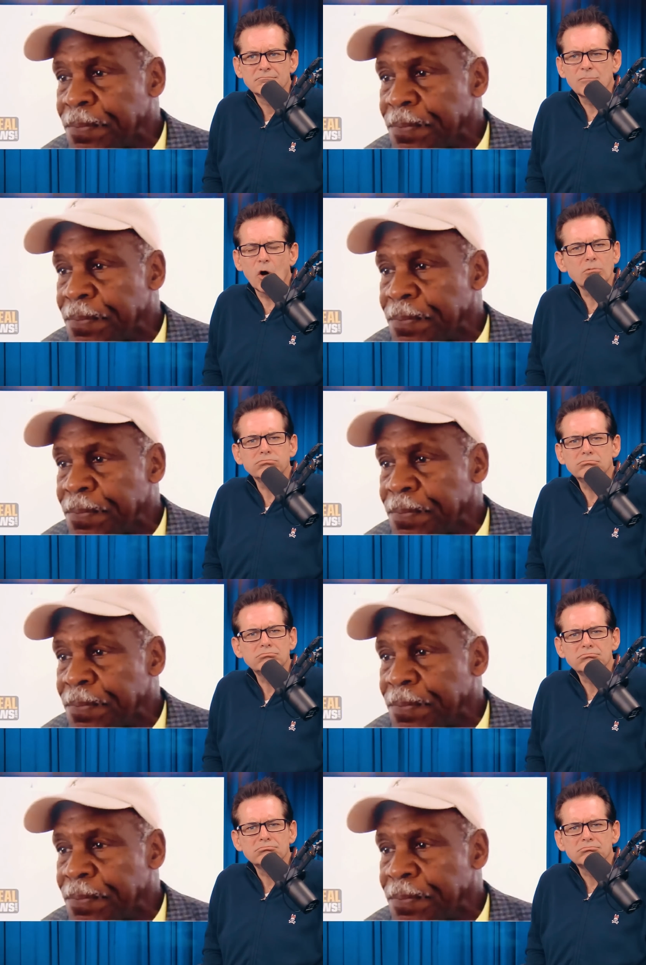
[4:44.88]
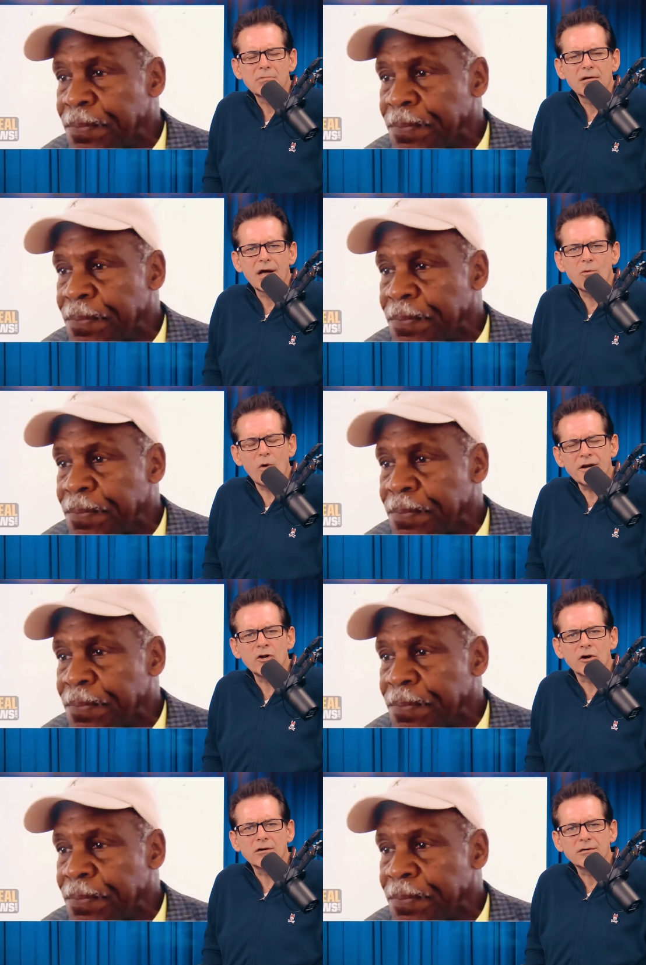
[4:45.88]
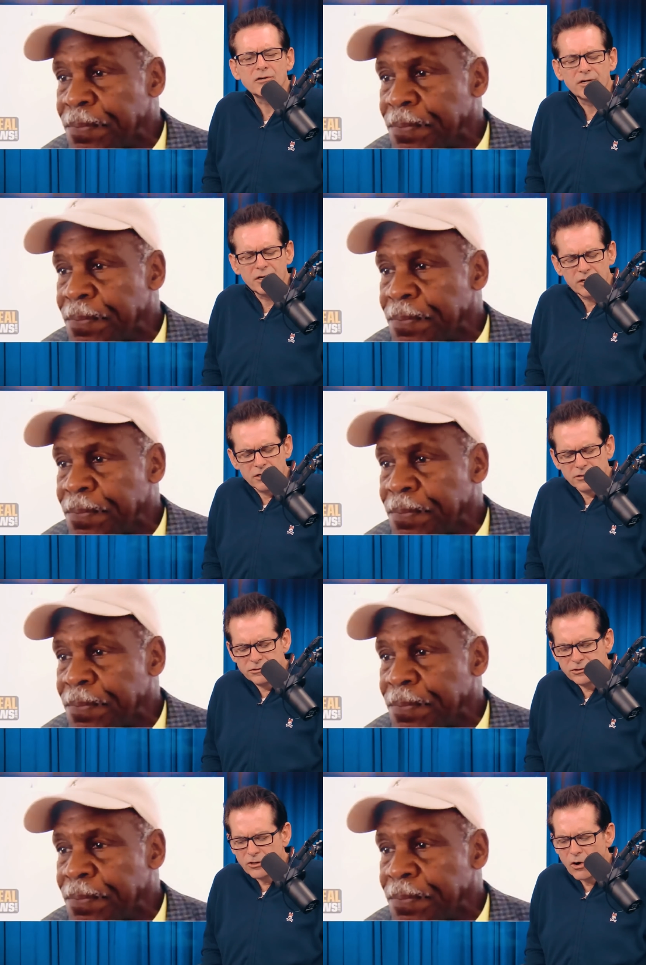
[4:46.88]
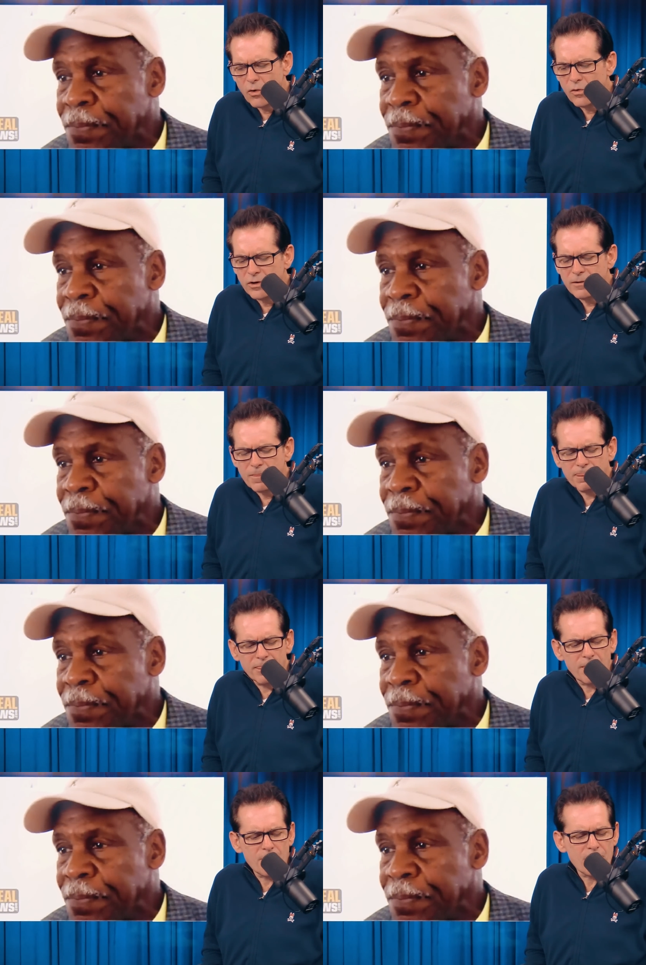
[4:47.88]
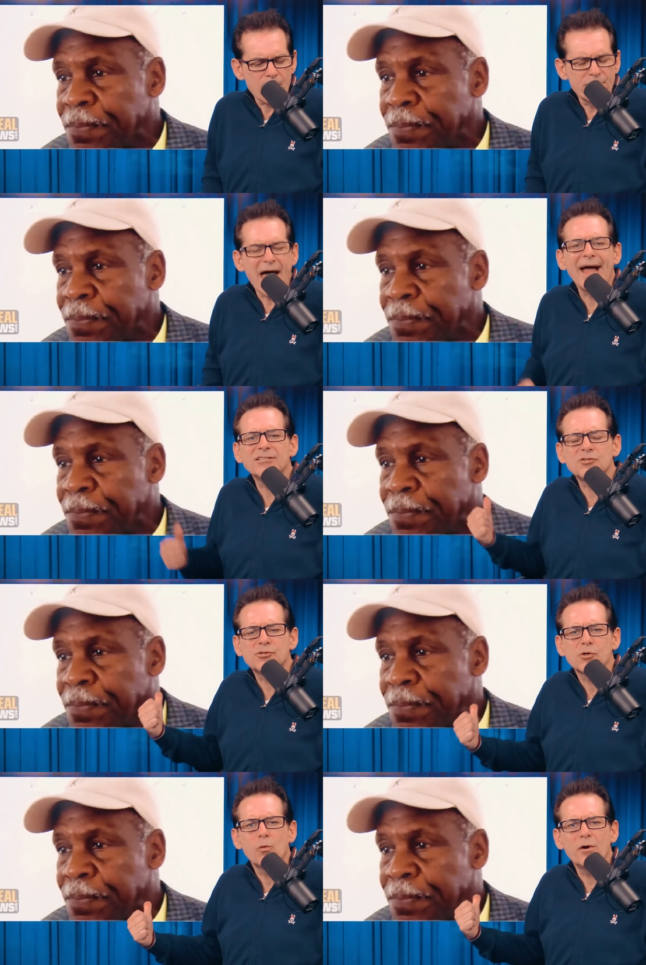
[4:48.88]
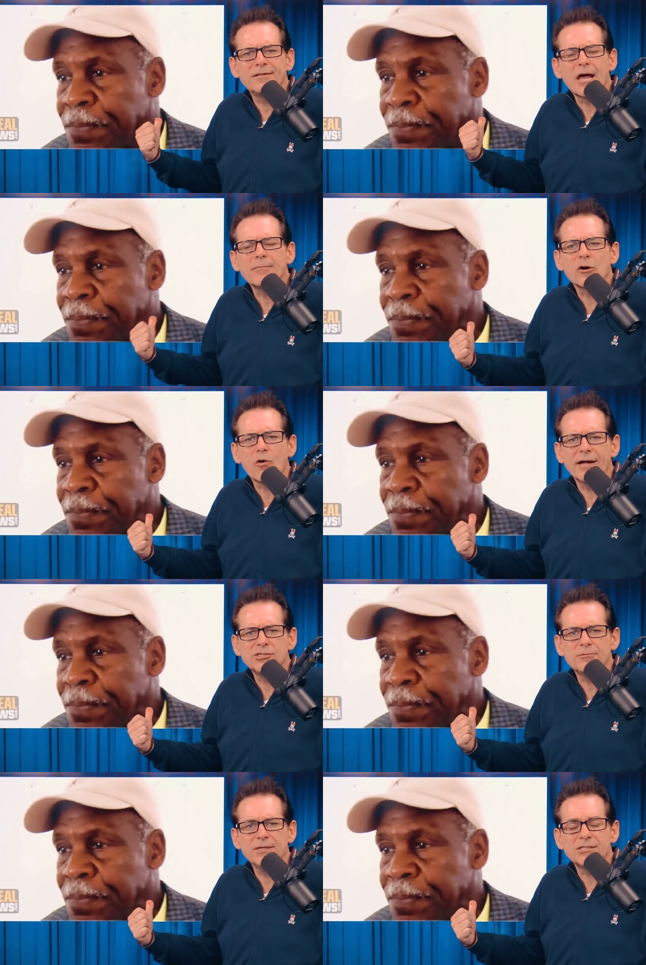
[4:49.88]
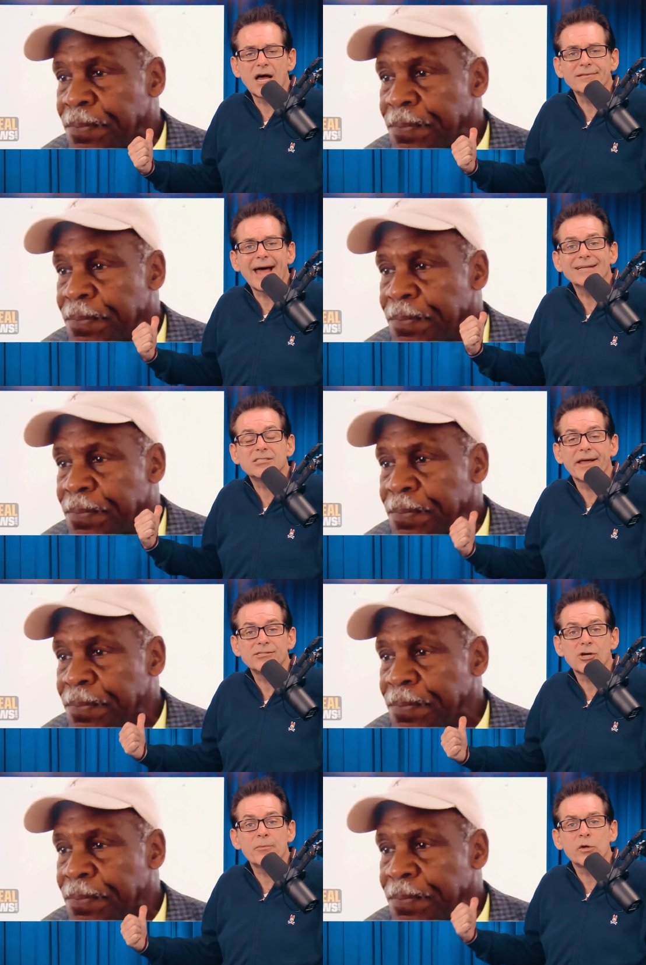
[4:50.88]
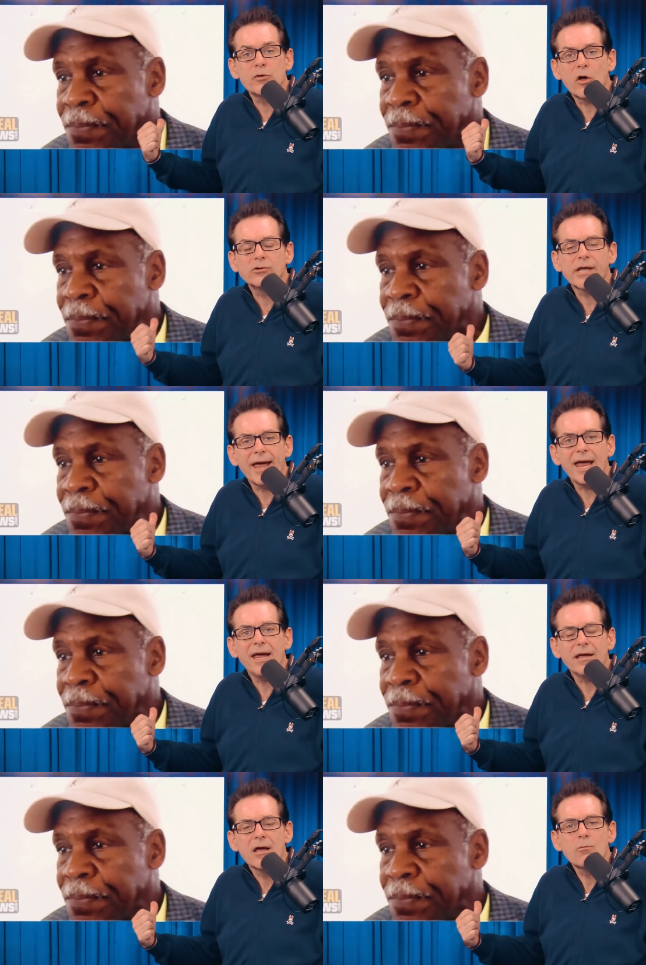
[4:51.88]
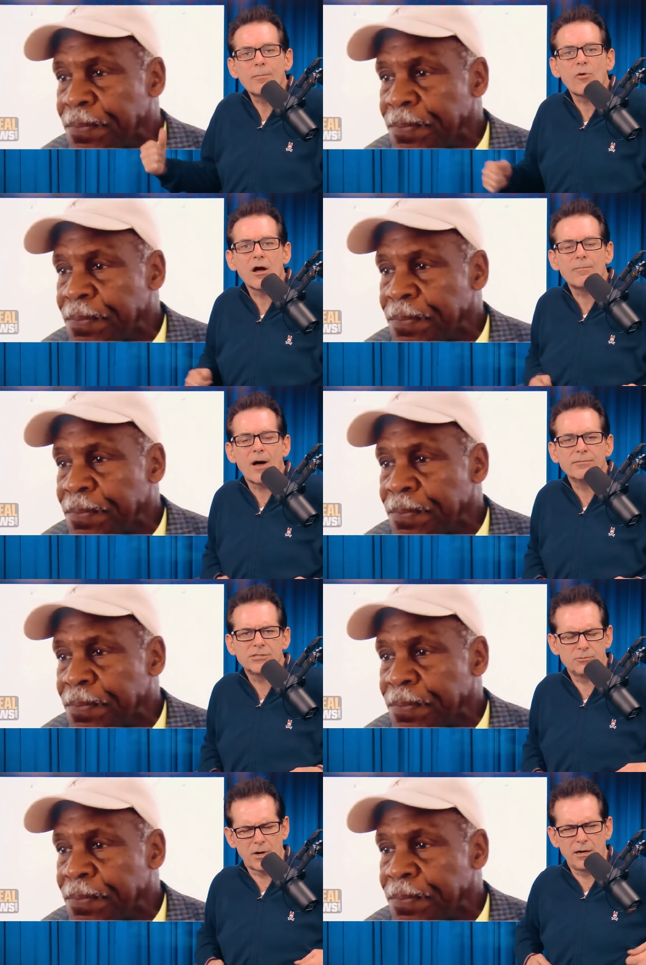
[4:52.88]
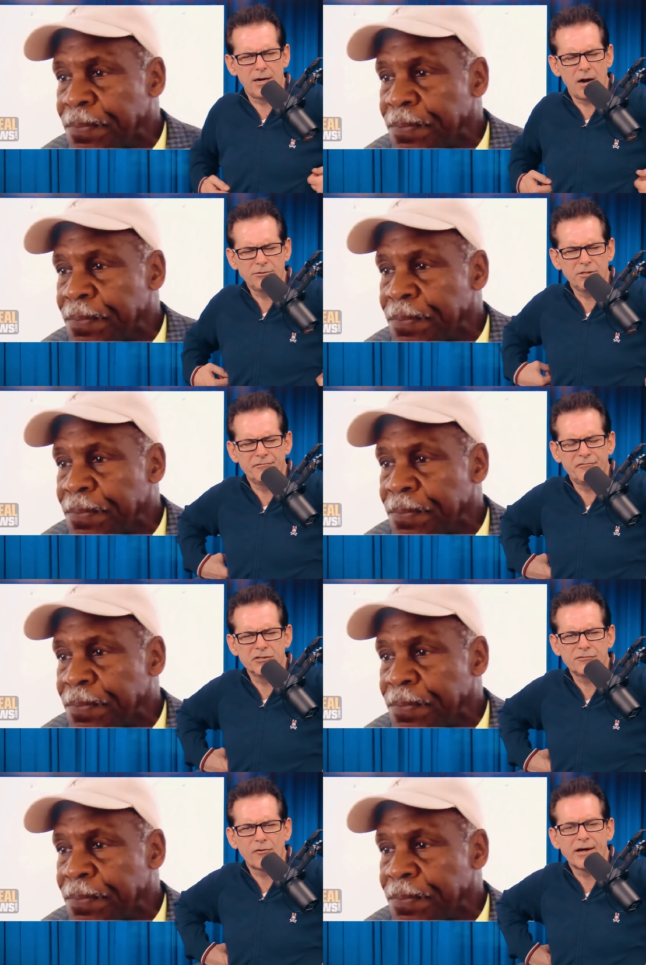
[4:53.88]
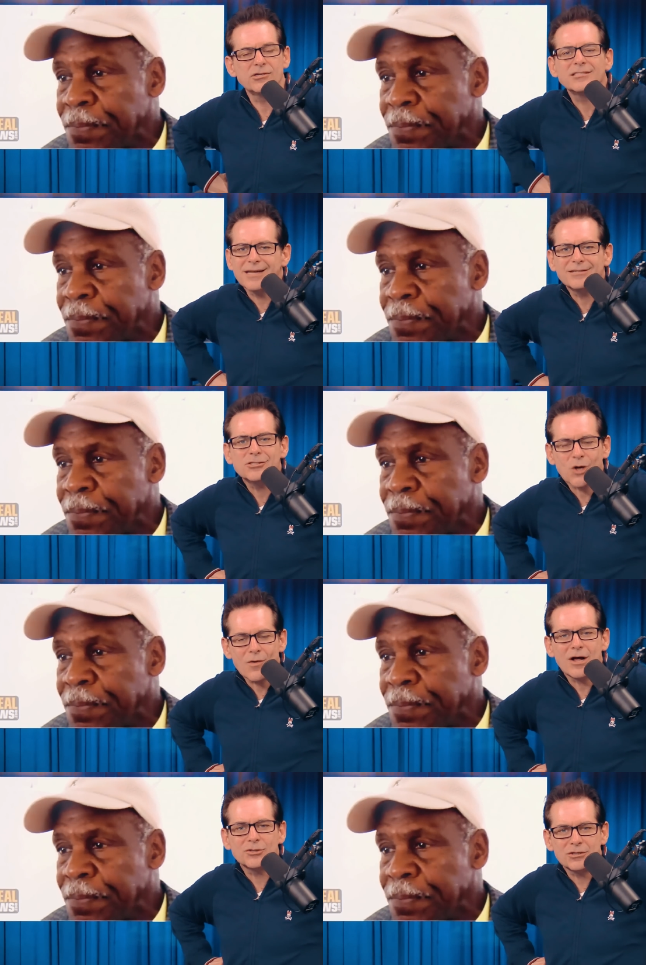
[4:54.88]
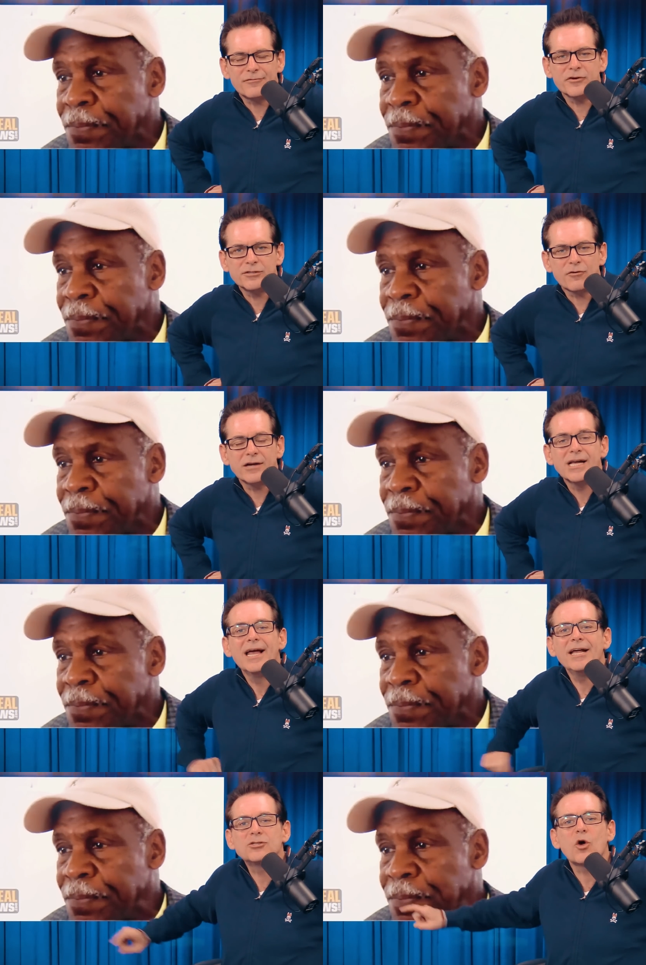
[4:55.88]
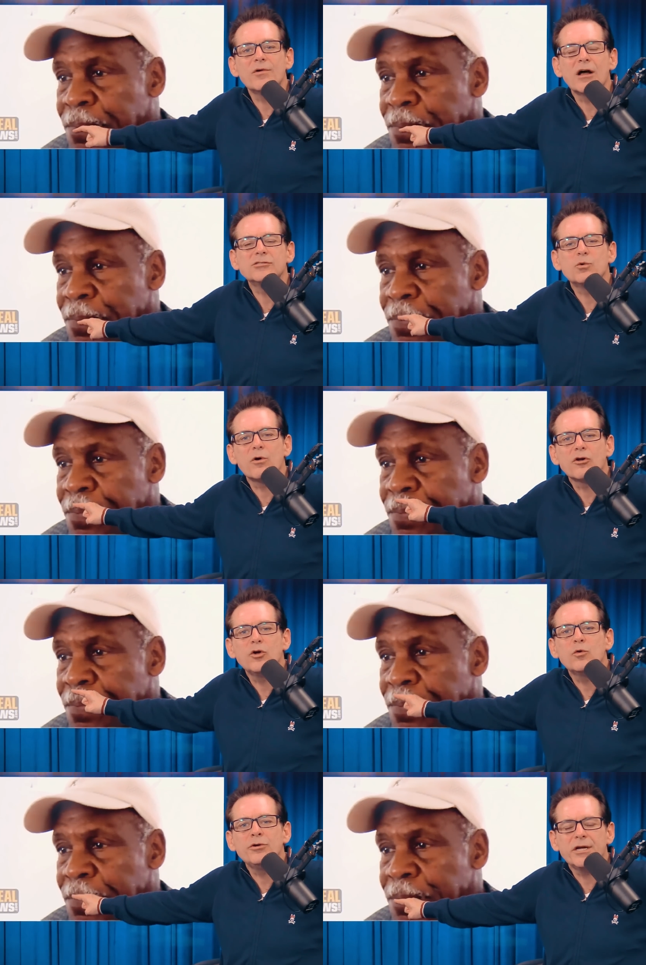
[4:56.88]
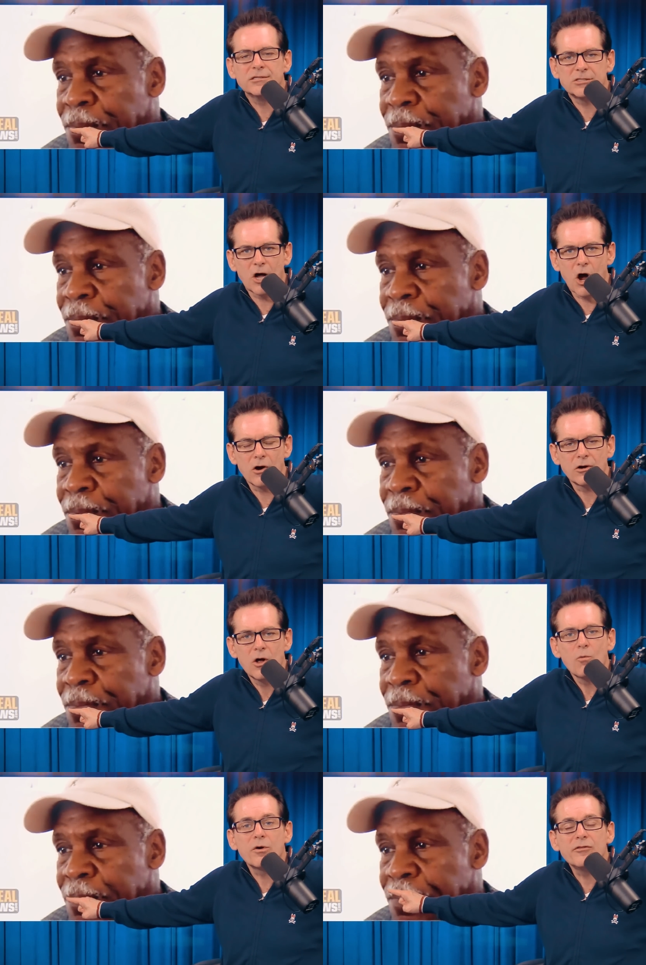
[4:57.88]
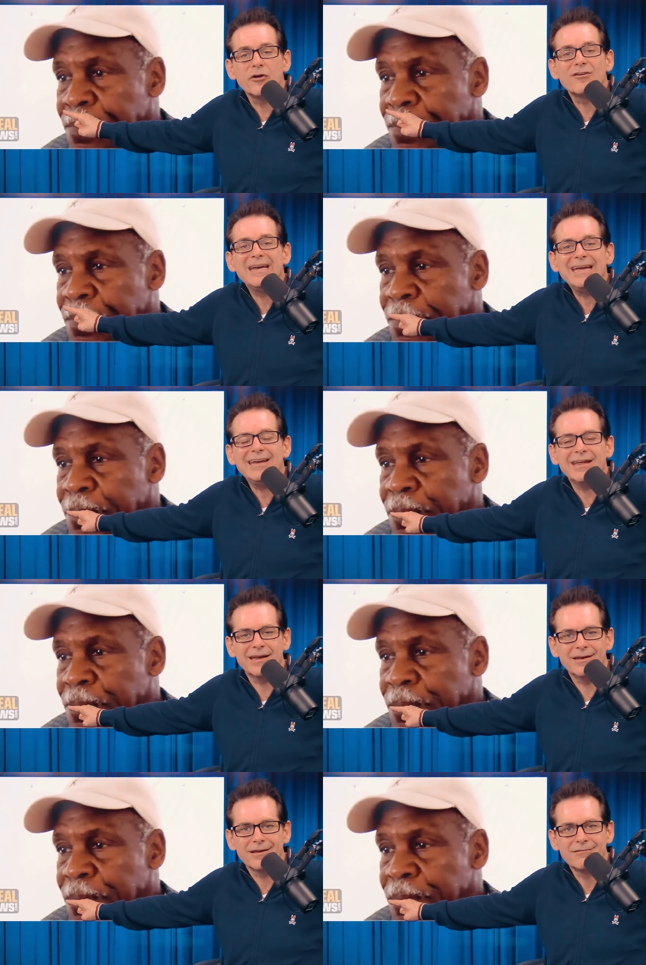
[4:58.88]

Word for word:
Speaker 1: Nope. I wonder. So that's what Democrats should be sound. That's like someone who knows, hey, when Barack Obama says we got to get out to the fish fries, it's not just going out to the fish fries. It's going out to where unions are, where they're needed.